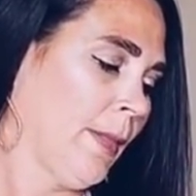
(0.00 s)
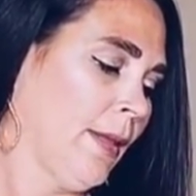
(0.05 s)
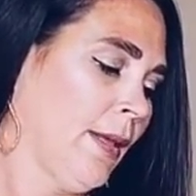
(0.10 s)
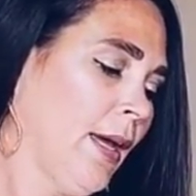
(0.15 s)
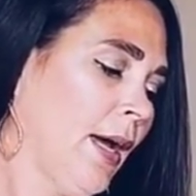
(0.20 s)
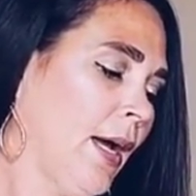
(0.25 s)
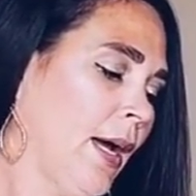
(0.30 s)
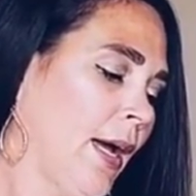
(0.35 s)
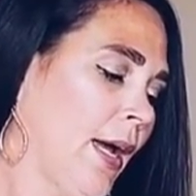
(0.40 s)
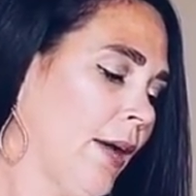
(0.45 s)

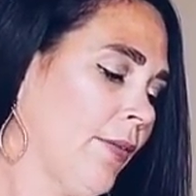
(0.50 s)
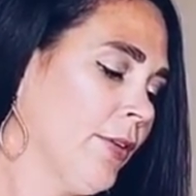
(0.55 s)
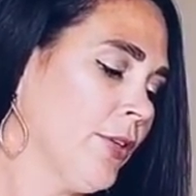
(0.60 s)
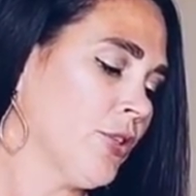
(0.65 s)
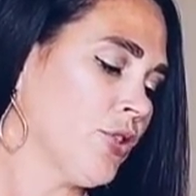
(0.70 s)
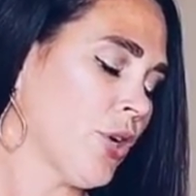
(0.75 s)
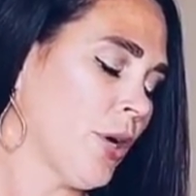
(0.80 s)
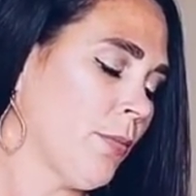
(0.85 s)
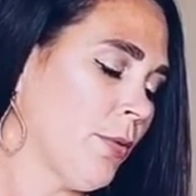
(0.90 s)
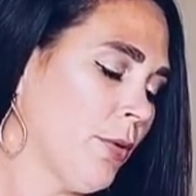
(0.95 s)
Yeah, having
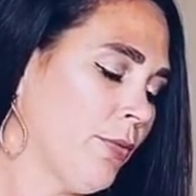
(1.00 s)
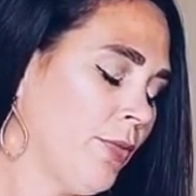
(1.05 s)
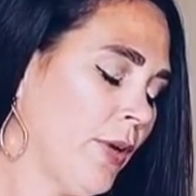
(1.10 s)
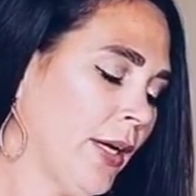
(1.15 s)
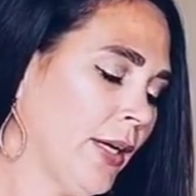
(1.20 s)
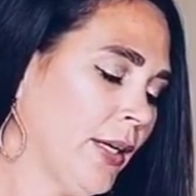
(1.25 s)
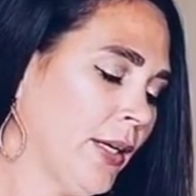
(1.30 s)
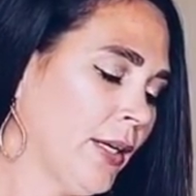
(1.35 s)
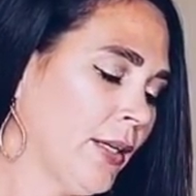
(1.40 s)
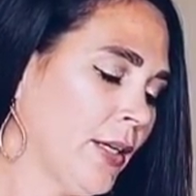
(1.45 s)
trouble
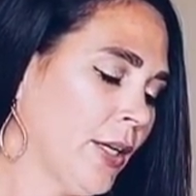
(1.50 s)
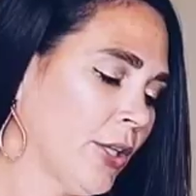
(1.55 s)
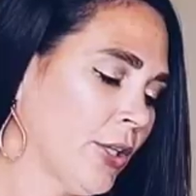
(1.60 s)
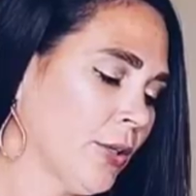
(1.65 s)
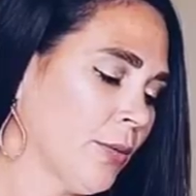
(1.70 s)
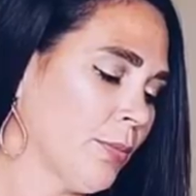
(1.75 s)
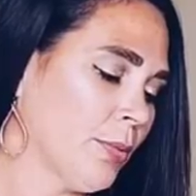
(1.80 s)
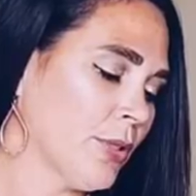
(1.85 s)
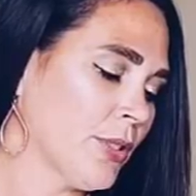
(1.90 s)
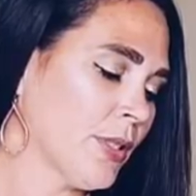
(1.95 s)
finding
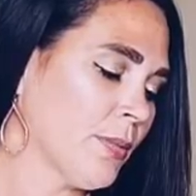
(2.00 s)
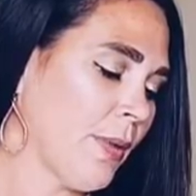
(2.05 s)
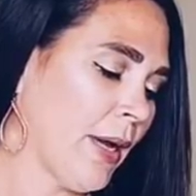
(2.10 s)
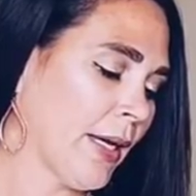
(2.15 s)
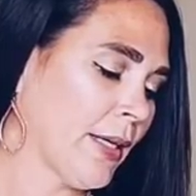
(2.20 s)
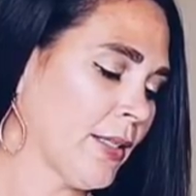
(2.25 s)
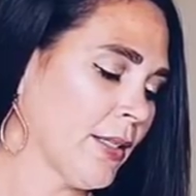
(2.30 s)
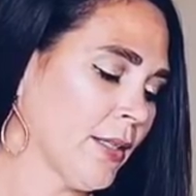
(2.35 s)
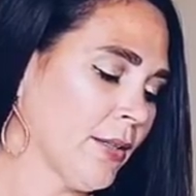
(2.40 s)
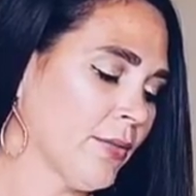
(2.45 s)
another
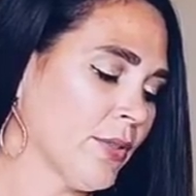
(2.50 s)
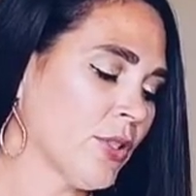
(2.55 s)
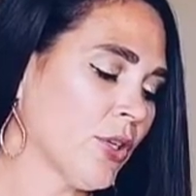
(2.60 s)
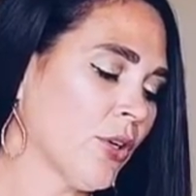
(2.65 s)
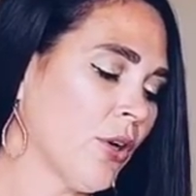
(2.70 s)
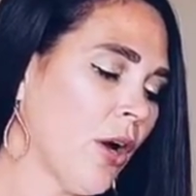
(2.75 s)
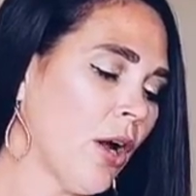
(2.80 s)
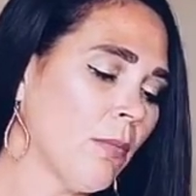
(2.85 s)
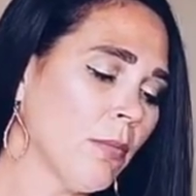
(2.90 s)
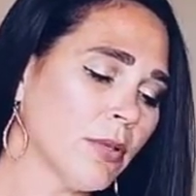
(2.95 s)
perspective. So
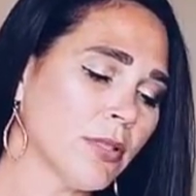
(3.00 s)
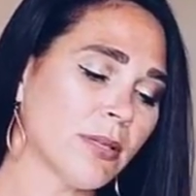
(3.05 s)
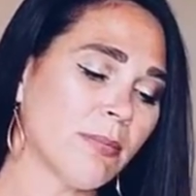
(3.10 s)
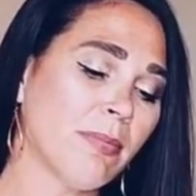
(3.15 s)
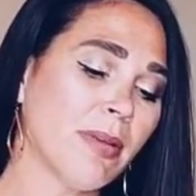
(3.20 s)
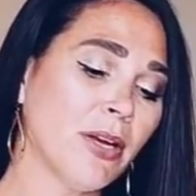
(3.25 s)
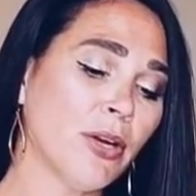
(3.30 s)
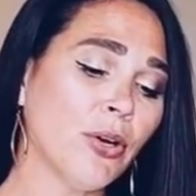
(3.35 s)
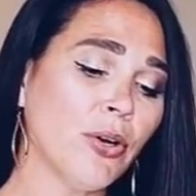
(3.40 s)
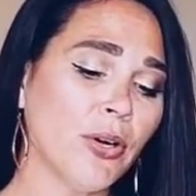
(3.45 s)
you're almost
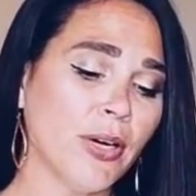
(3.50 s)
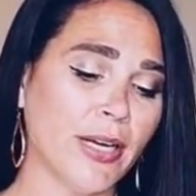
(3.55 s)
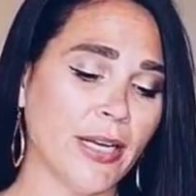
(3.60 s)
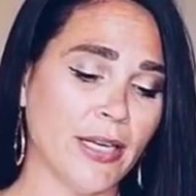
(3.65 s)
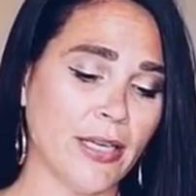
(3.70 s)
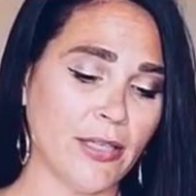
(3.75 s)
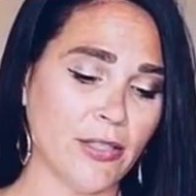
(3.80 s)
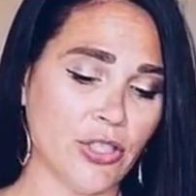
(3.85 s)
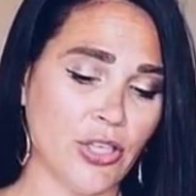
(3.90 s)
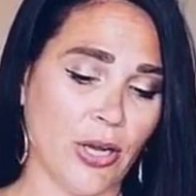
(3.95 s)

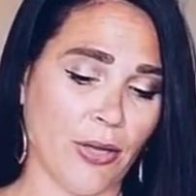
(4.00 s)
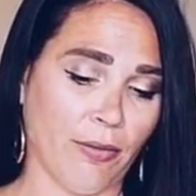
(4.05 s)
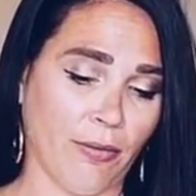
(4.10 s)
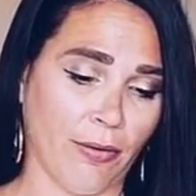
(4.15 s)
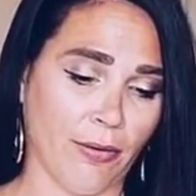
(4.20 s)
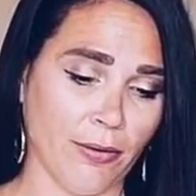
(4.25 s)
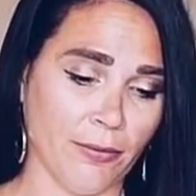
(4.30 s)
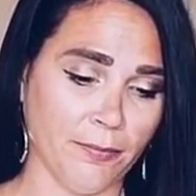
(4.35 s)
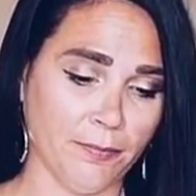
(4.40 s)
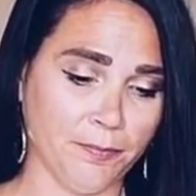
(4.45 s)
mirroring each
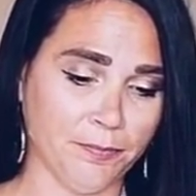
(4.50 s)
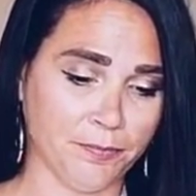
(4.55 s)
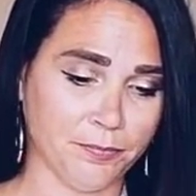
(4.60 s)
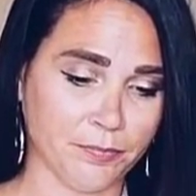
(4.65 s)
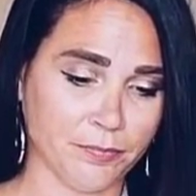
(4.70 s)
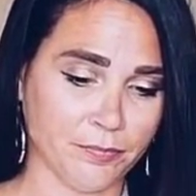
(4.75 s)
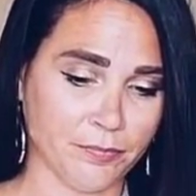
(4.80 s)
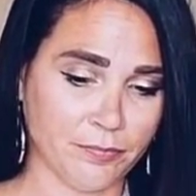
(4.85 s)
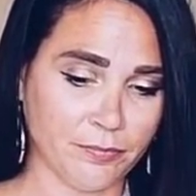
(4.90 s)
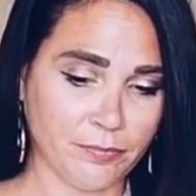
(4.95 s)
other,
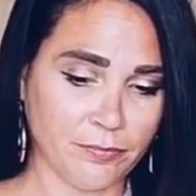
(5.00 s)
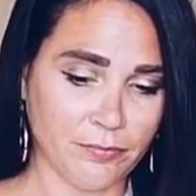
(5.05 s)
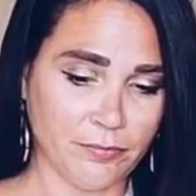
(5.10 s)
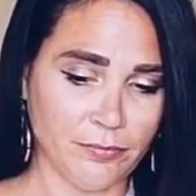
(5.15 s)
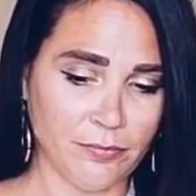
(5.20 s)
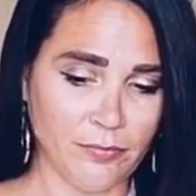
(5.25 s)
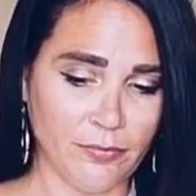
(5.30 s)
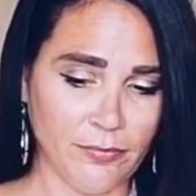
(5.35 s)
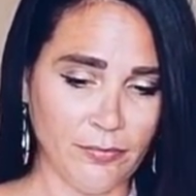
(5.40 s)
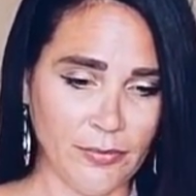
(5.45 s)

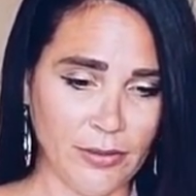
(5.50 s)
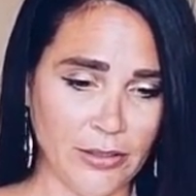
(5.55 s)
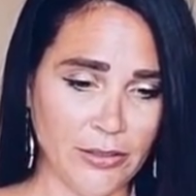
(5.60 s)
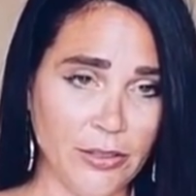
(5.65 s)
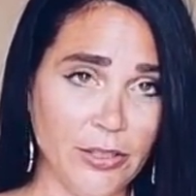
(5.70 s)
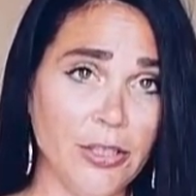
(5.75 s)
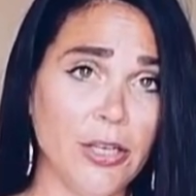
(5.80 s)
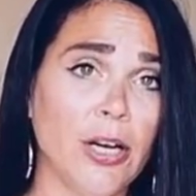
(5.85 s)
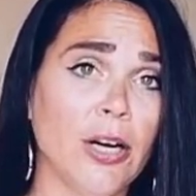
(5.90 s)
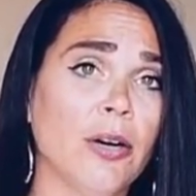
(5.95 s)

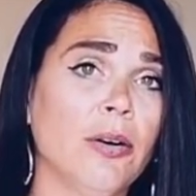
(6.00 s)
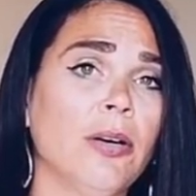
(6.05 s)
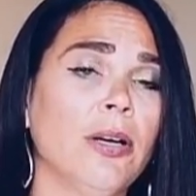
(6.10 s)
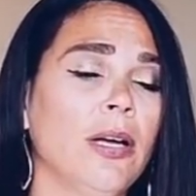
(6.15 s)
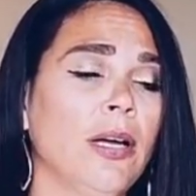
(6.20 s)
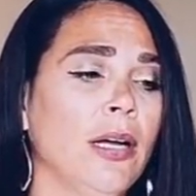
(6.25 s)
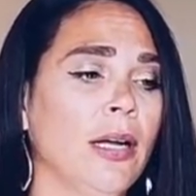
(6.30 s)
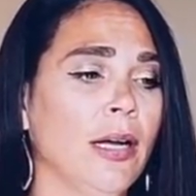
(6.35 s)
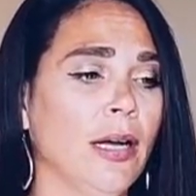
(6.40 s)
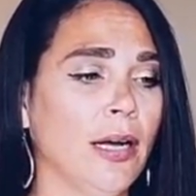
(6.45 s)
you know,
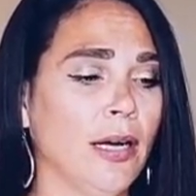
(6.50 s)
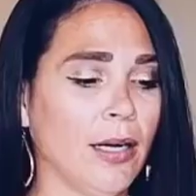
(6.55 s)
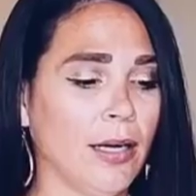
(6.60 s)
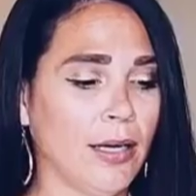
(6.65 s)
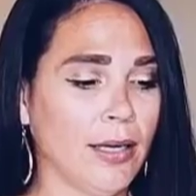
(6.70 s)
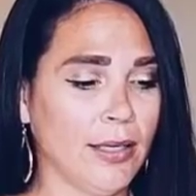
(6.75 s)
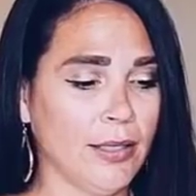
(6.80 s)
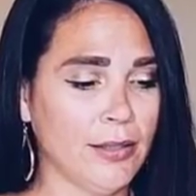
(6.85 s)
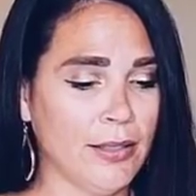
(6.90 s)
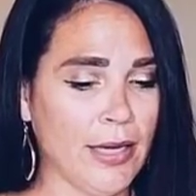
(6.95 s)

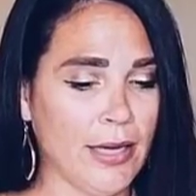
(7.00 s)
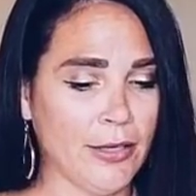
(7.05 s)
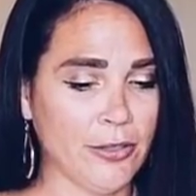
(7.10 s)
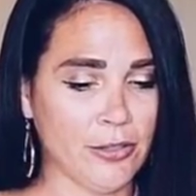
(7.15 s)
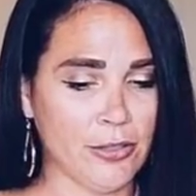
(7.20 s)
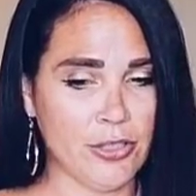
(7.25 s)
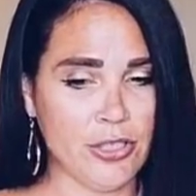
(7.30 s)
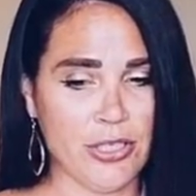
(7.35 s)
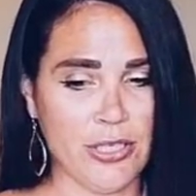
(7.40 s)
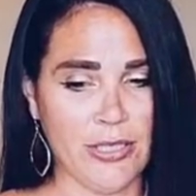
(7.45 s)
uh, in the
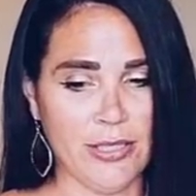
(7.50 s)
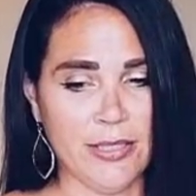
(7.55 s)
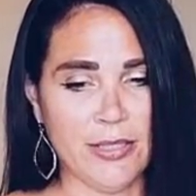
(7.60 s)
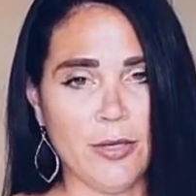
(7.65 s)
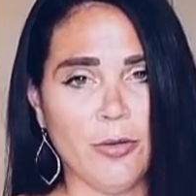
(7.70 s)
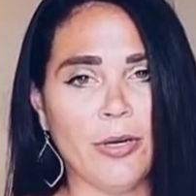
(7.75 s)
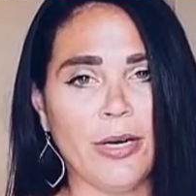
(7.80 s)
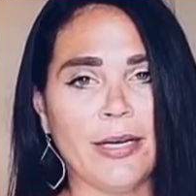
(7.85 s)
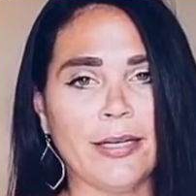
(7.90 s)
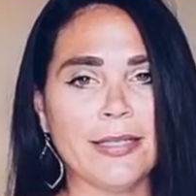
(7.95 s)
energies.
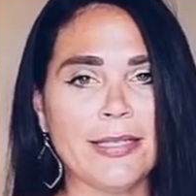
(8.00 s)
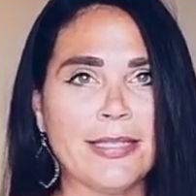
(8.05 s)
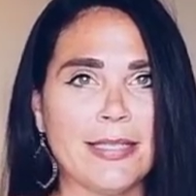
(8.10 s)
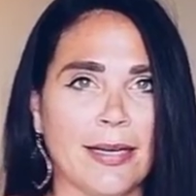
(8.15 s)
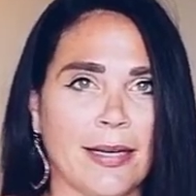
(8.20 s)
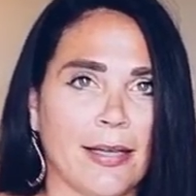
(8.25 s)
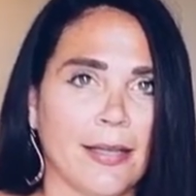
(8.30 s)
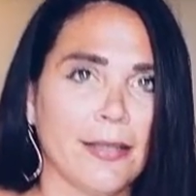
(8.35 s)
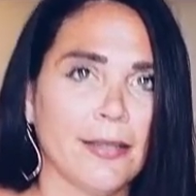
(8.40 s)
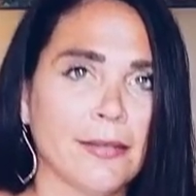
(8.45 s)
Hold on a
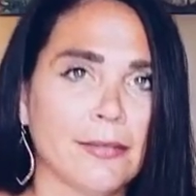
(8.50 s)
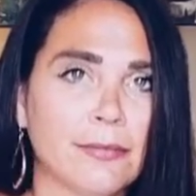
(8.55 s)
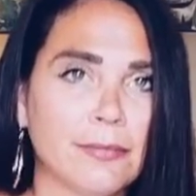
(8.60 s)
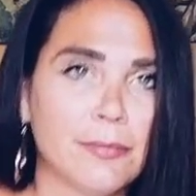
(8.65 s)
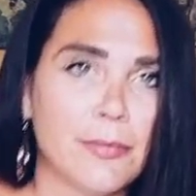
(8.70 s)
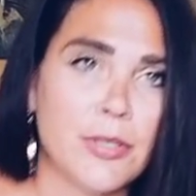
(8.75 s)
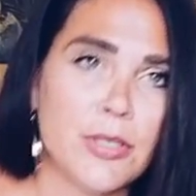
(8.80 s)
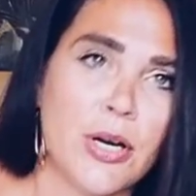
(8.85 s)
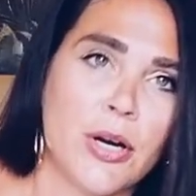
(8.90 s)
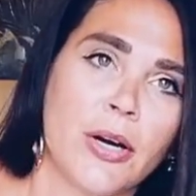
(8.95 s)
second.
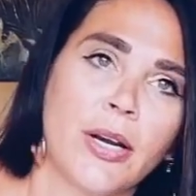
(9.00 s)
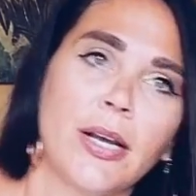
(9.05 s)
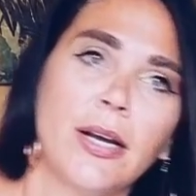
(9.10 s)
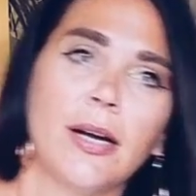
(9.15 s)
Sorry,